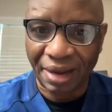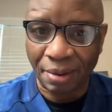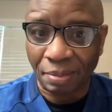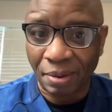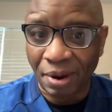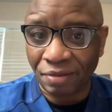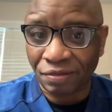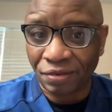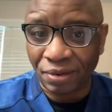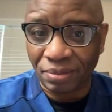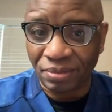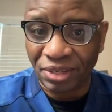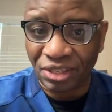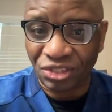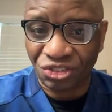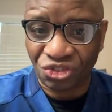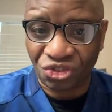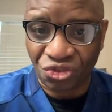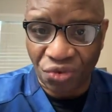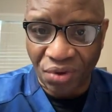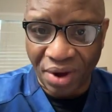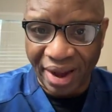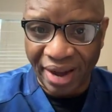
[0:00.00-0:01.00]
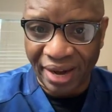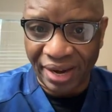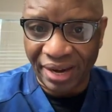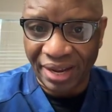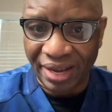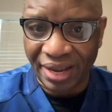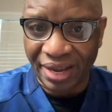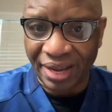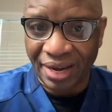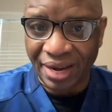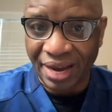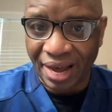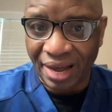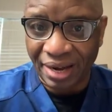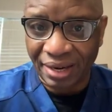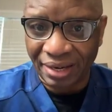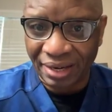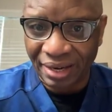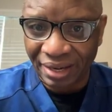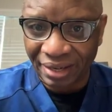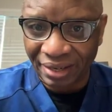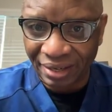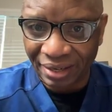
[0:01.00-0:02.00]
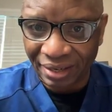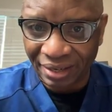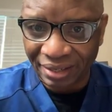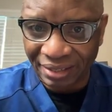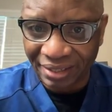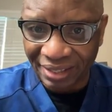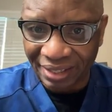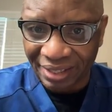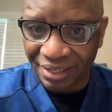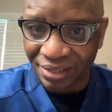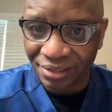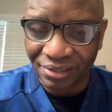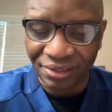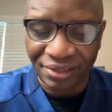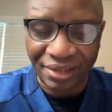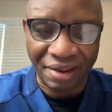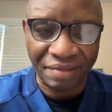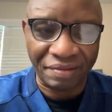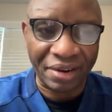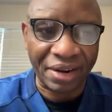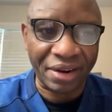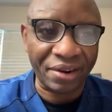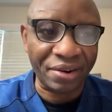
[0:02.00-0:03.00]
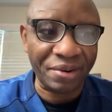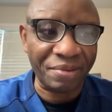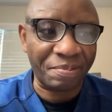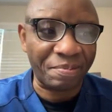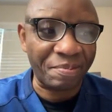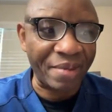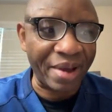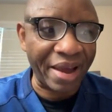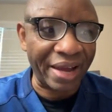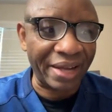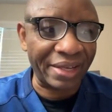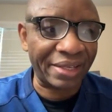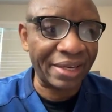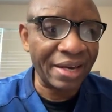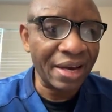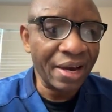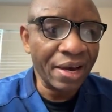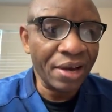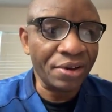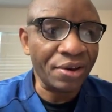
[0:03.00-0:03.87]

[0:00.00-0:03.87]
apart from the training and the skill development,